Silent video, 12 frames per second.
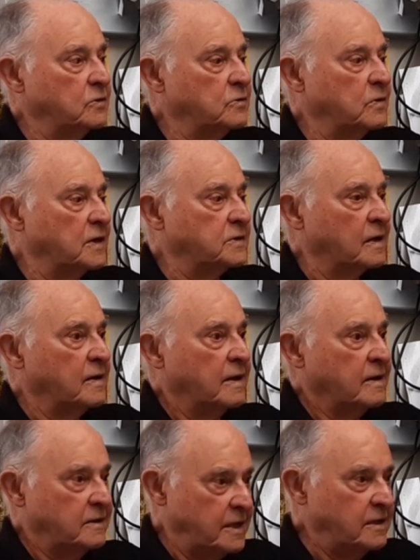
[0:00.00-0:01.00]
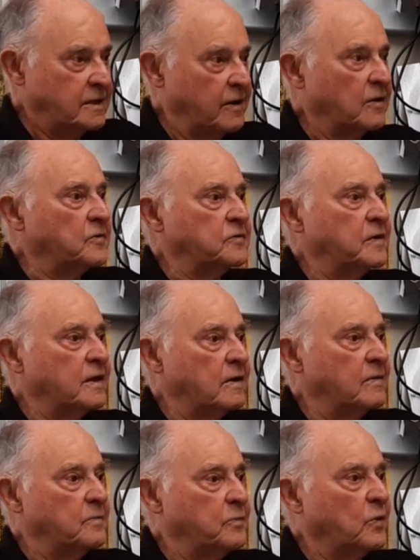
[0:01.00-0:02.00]
to as details that
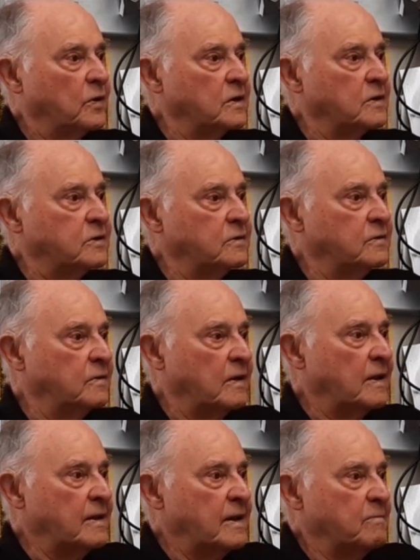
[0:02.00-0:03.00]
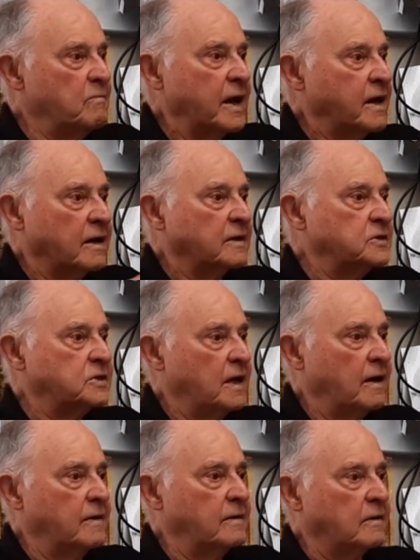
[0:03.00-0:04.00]
are important to making a
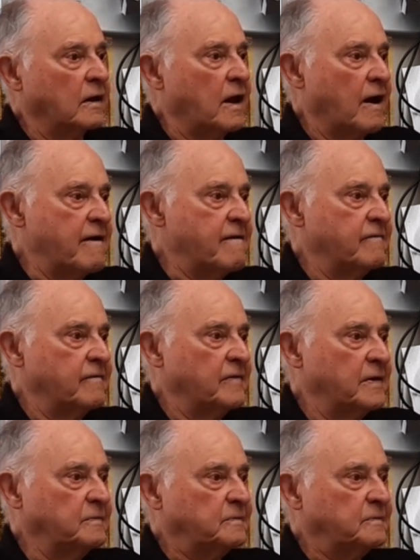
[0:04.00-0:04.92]
sound live.